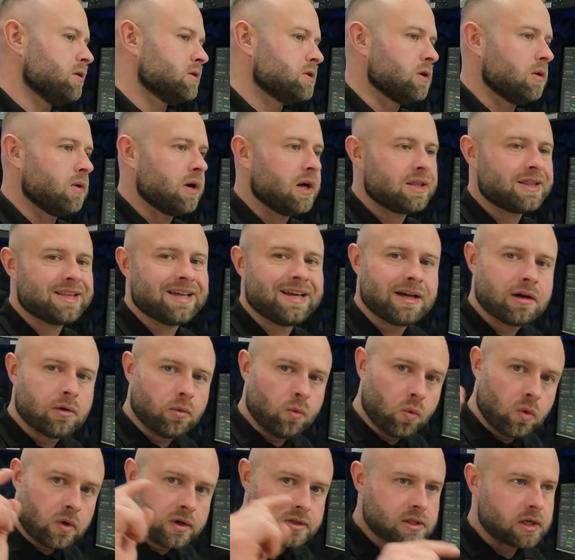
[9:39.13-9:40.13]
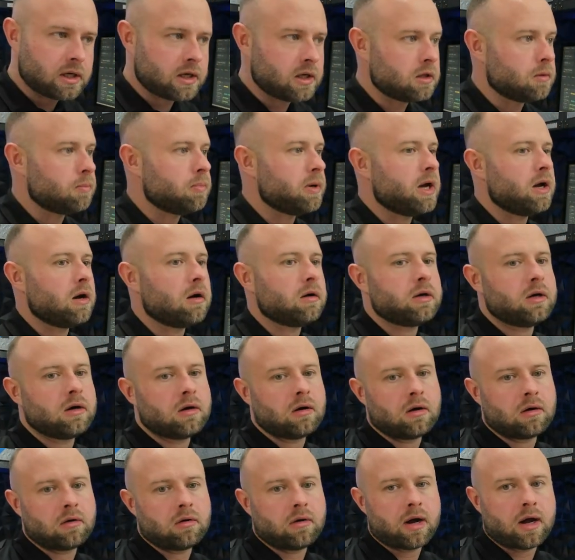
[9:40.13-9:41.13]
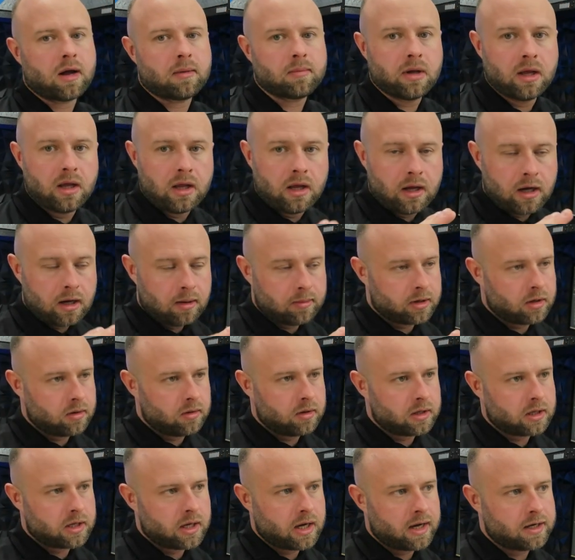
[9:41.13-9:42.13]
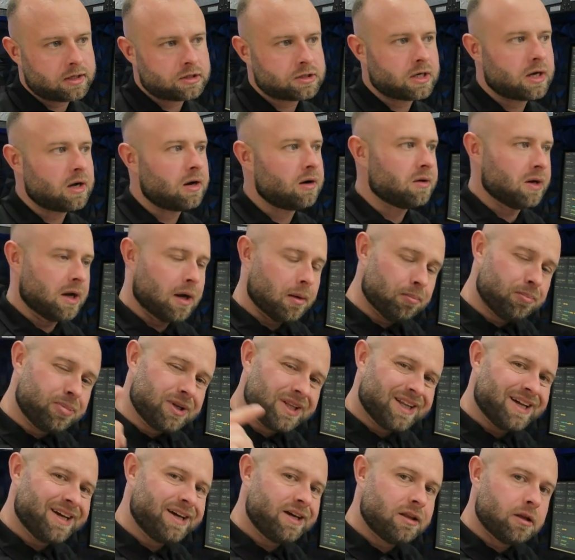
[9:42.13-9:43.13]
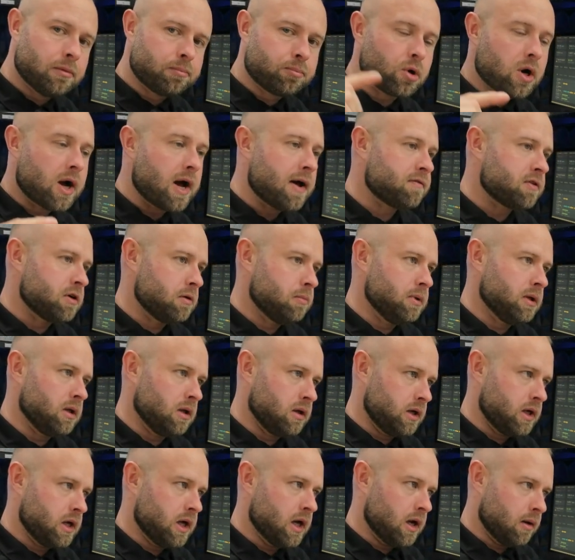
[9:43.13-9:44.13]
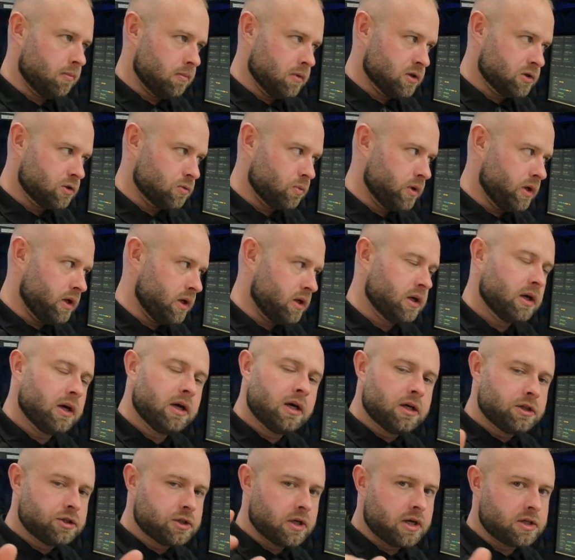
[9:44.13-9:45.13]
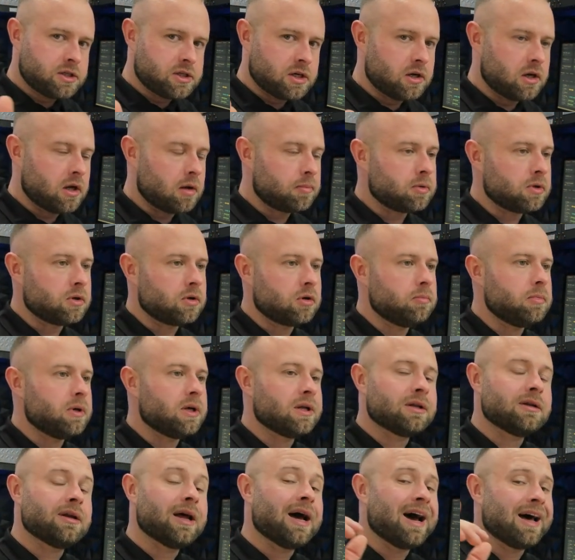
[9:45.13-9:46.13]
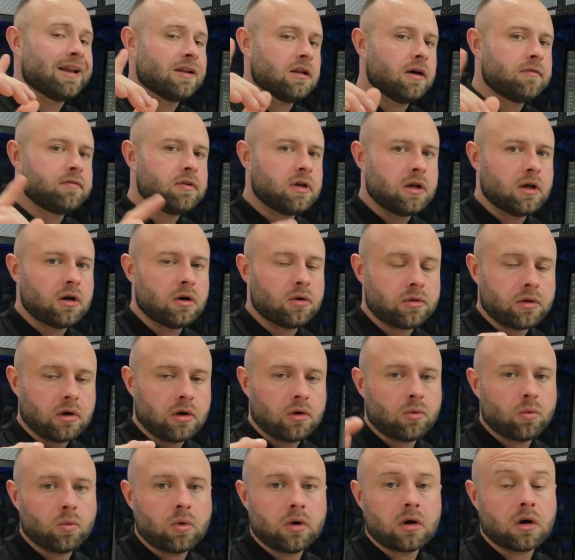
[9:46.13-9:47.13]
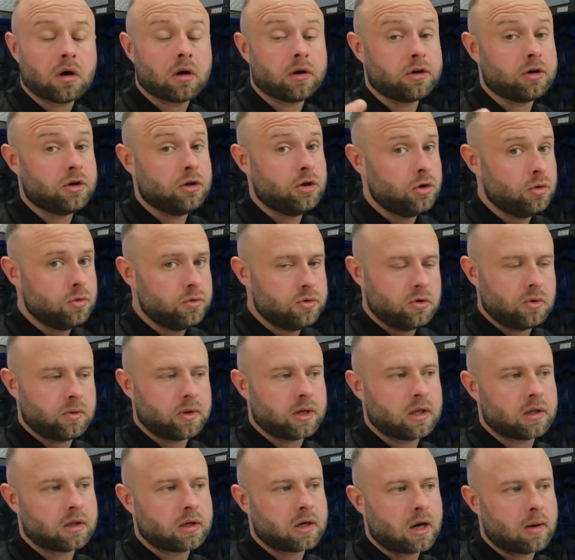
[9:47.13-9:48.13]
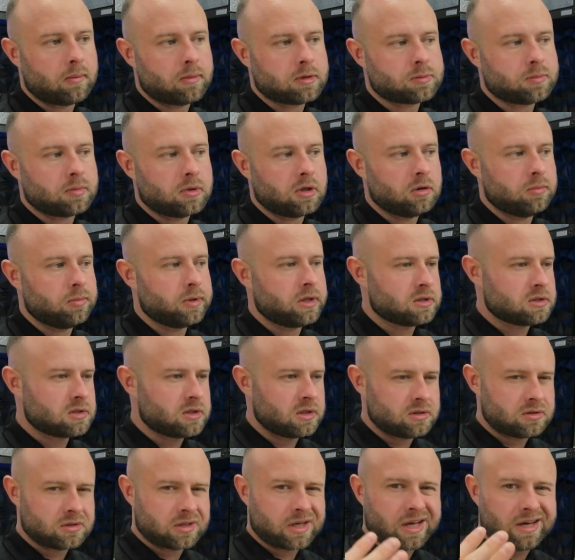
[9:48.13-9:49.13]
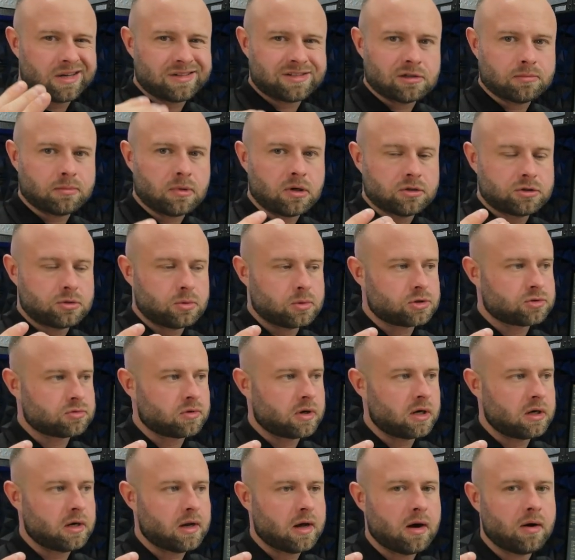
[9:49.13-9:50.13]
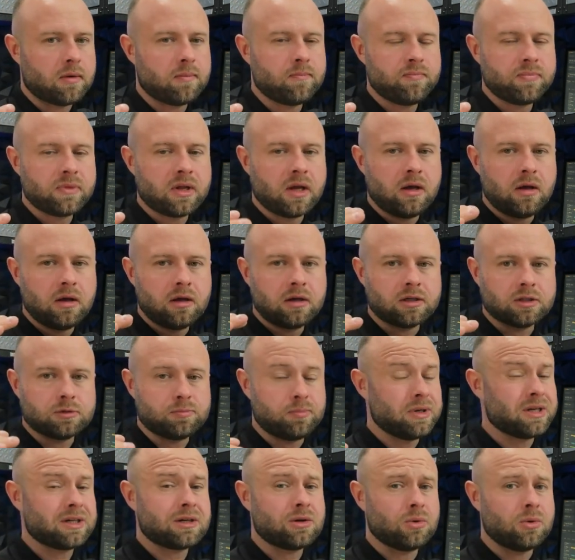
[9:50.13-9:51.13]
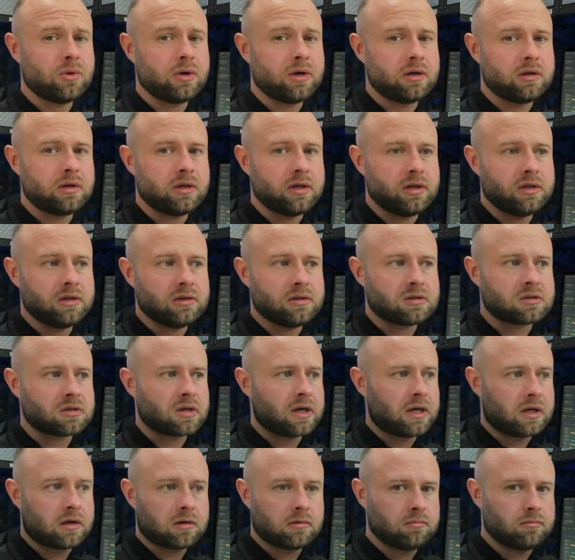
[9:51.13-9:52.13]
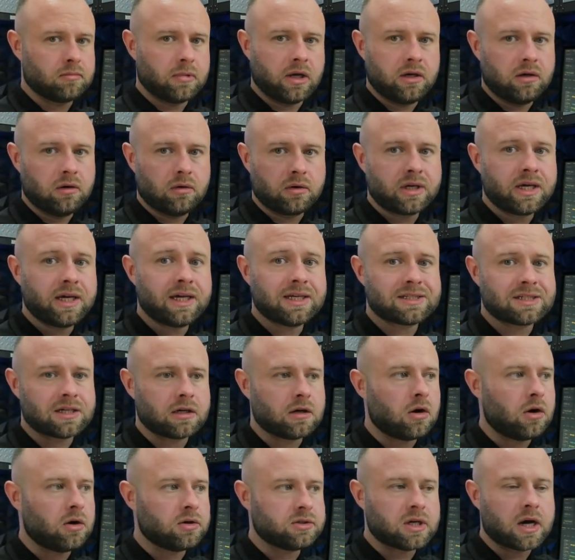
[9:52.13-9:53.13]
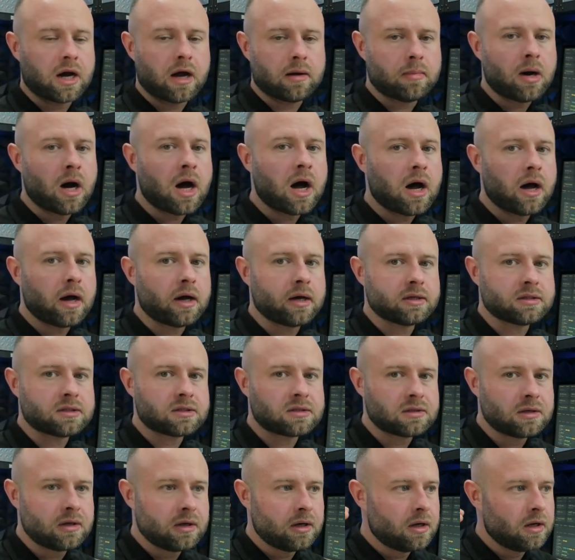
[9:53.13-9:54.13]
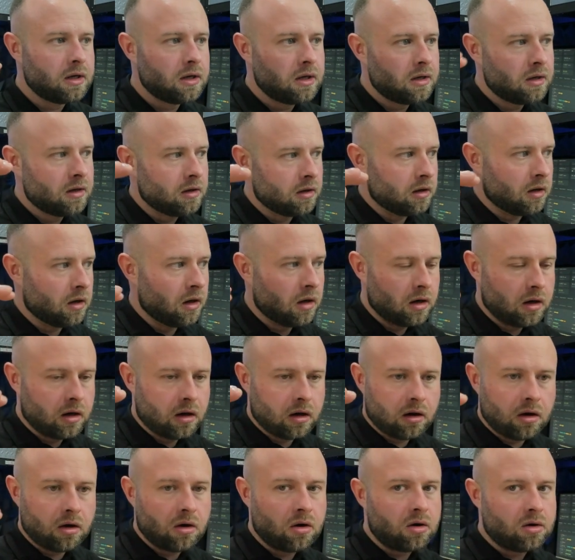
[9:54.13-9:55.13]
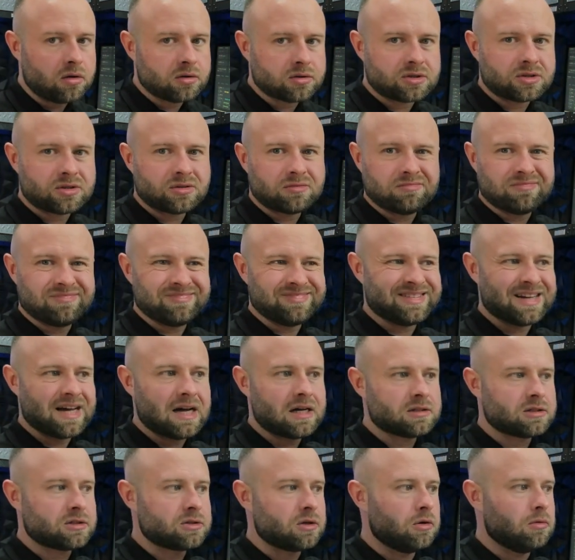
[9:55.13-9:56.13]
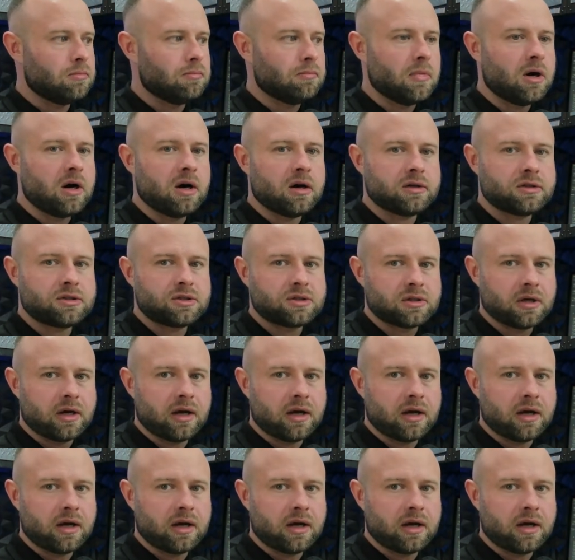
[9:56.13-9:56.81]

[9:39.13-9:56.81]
So I think once I get the payout here on Gram, I'm gonna go ahead and cash out. I'm playing the profitability game this week, changing it up a little bit. I'd love to know though, what are you doing in the comments below? Because things are kind of tumultuous right now, because Bitcoin is like, you know, kissing all-time highs. Alts, not so much.